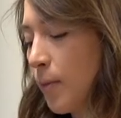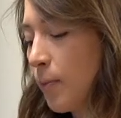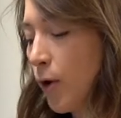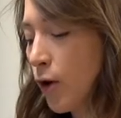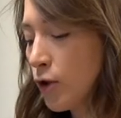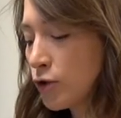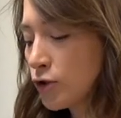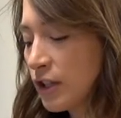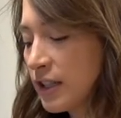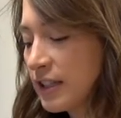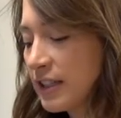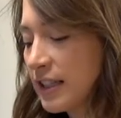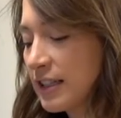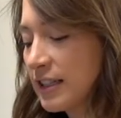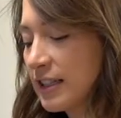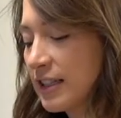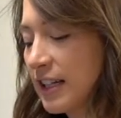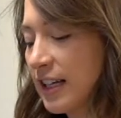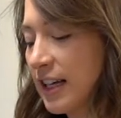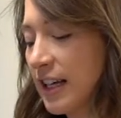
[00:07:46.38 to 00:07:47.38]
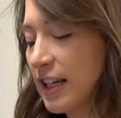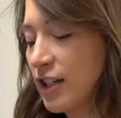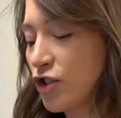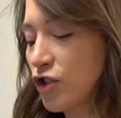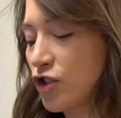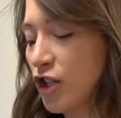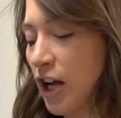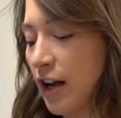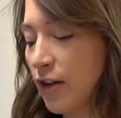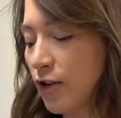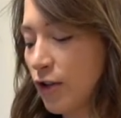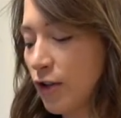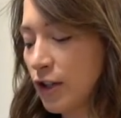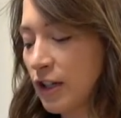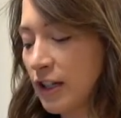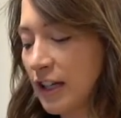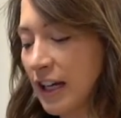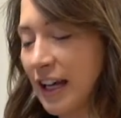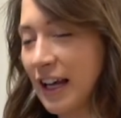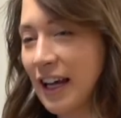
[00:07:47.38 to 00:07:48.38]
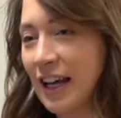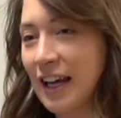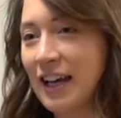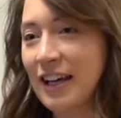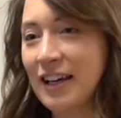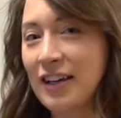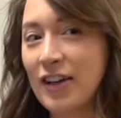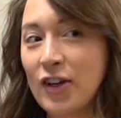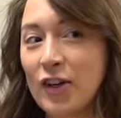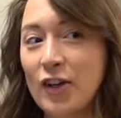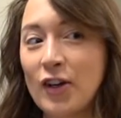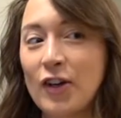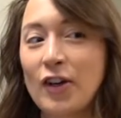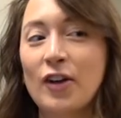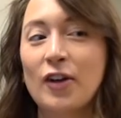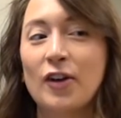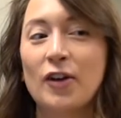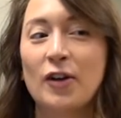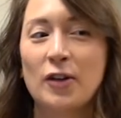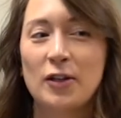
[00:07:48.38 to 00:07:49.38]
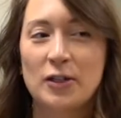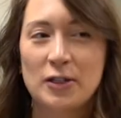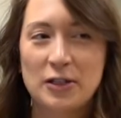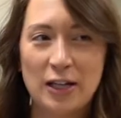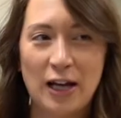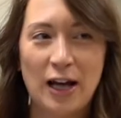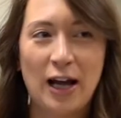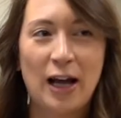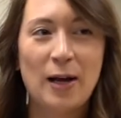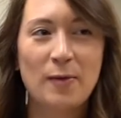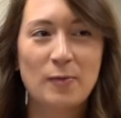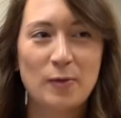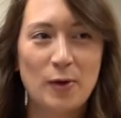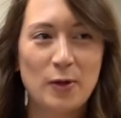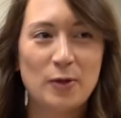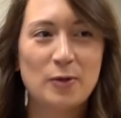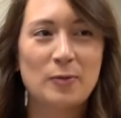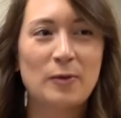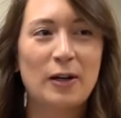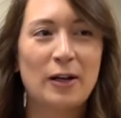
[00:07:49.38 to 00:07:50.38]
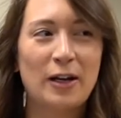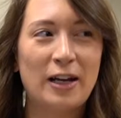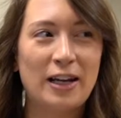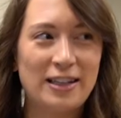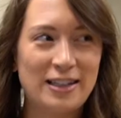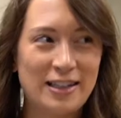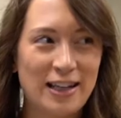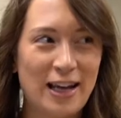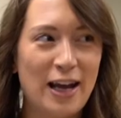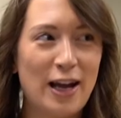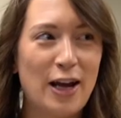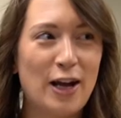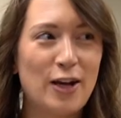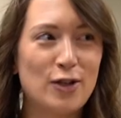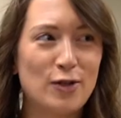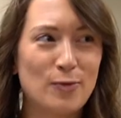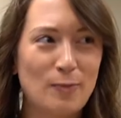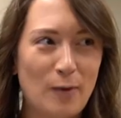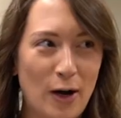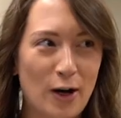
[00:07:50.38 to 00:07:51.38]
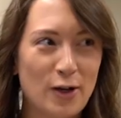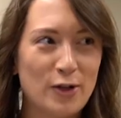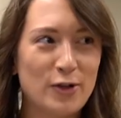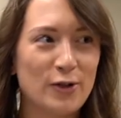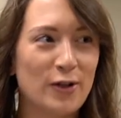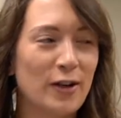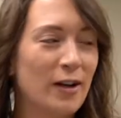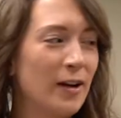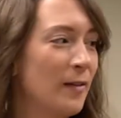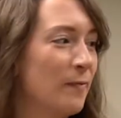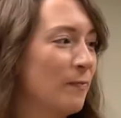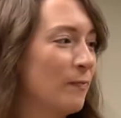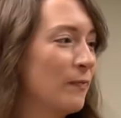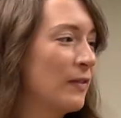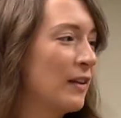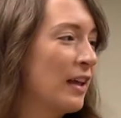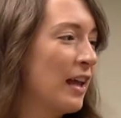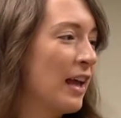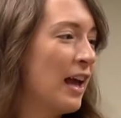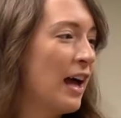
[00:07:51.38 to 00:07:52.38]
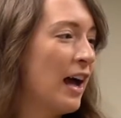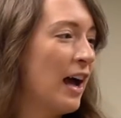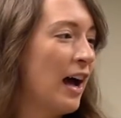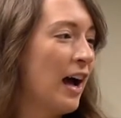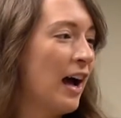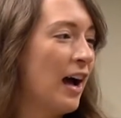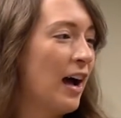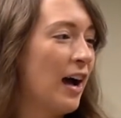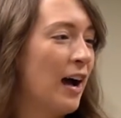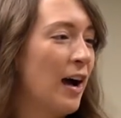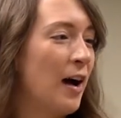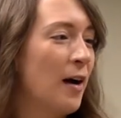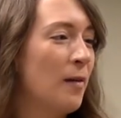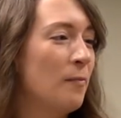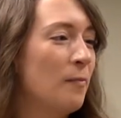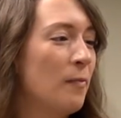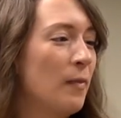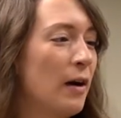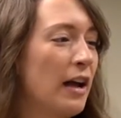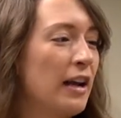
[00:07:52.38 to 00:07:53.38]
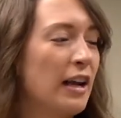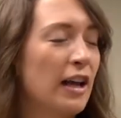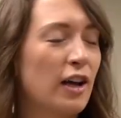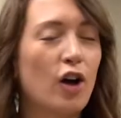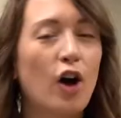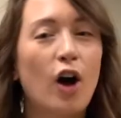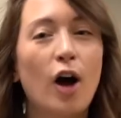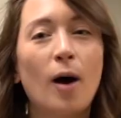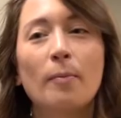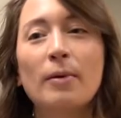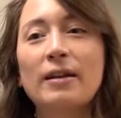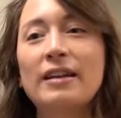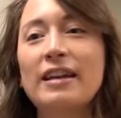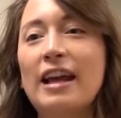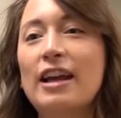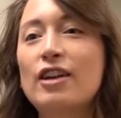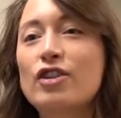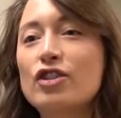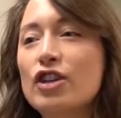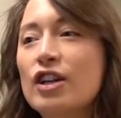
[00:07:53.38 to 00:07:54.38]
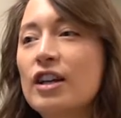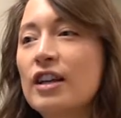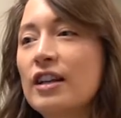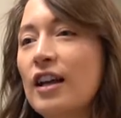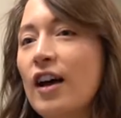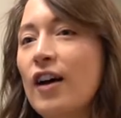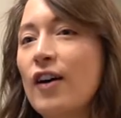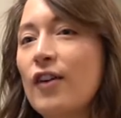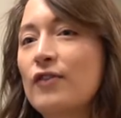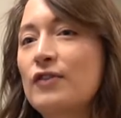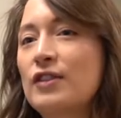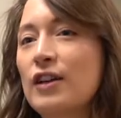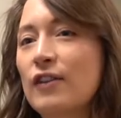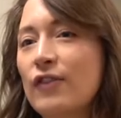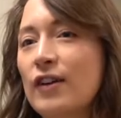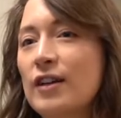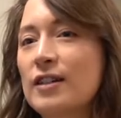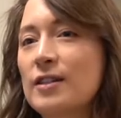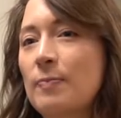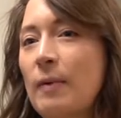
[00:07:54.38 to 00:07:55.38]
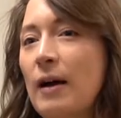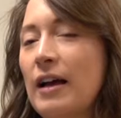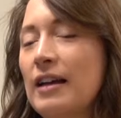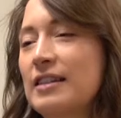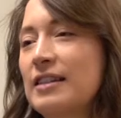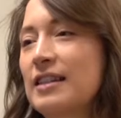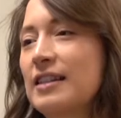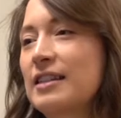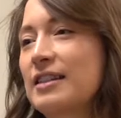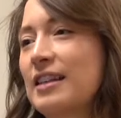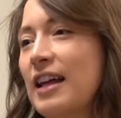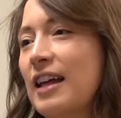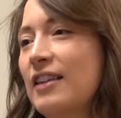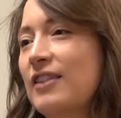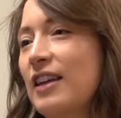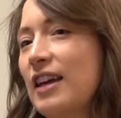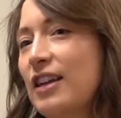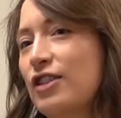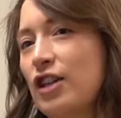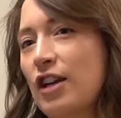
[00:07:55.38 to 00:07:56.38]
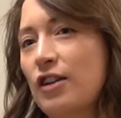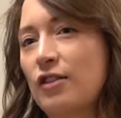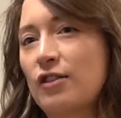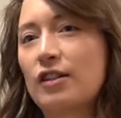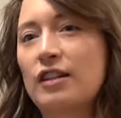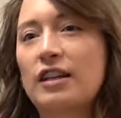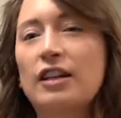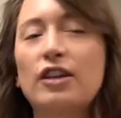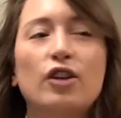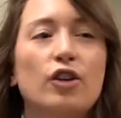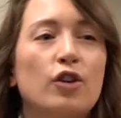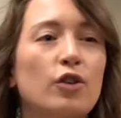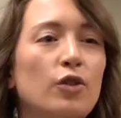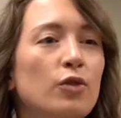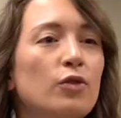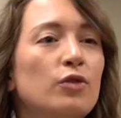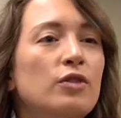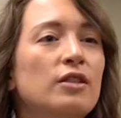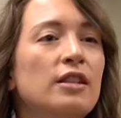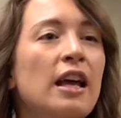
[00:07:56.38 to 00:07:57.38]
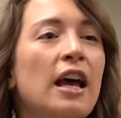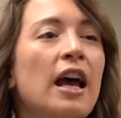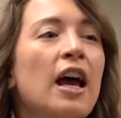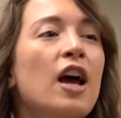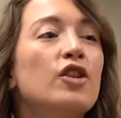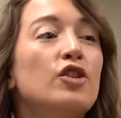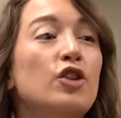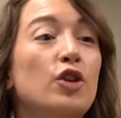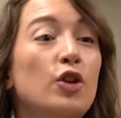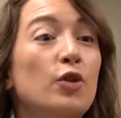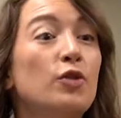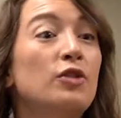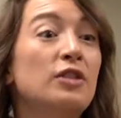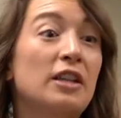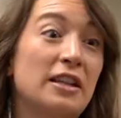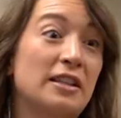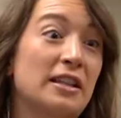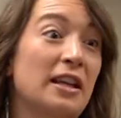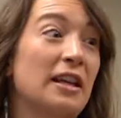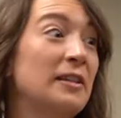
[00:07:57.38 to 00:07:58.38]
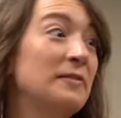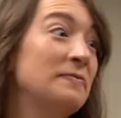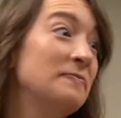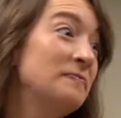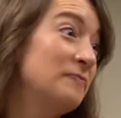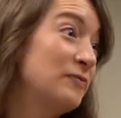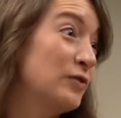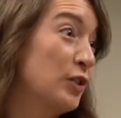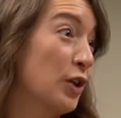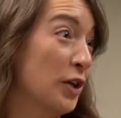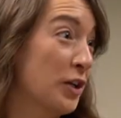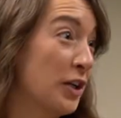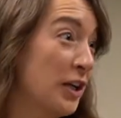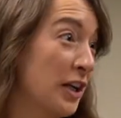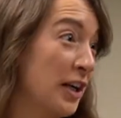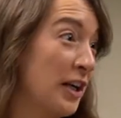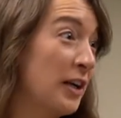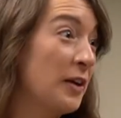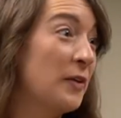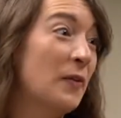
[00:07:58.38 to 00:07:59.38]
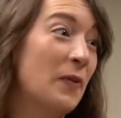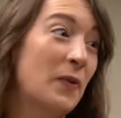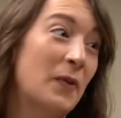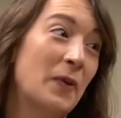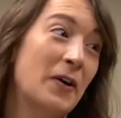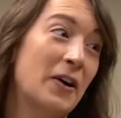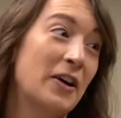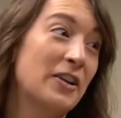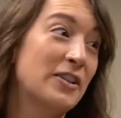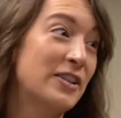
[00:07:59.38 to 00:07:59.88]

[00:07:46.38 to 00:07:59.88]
poultry seasoning is generally thyme, rosemary, sage, marjoram, and a combination of different spices that they generally use to season turkey or